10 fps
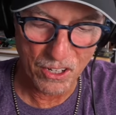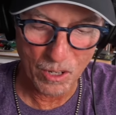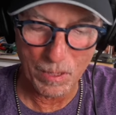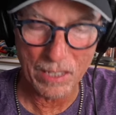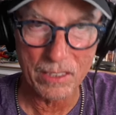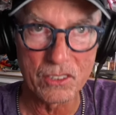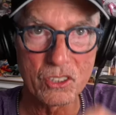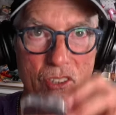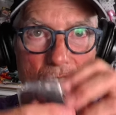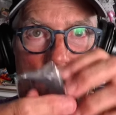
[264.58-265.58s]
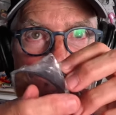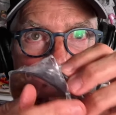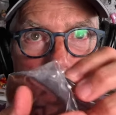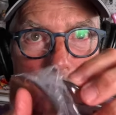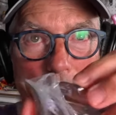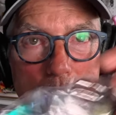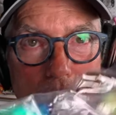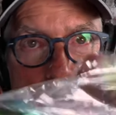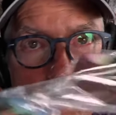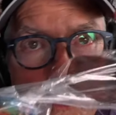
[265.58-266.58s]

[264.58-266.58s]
are my lenses separately wrapped together.